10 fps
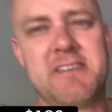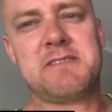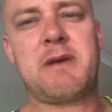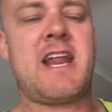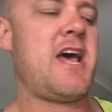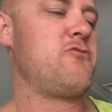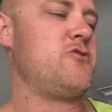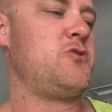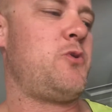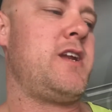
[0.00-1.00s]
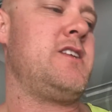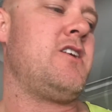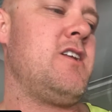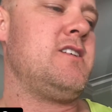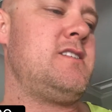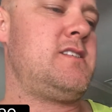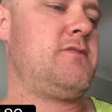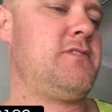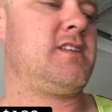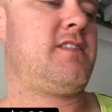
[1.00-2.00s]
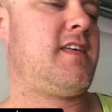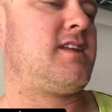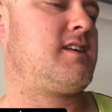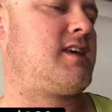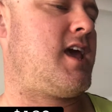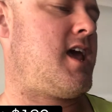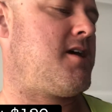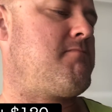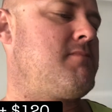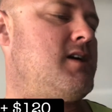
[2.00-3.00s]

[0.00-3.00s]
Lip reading: about $120 for the Thundercam.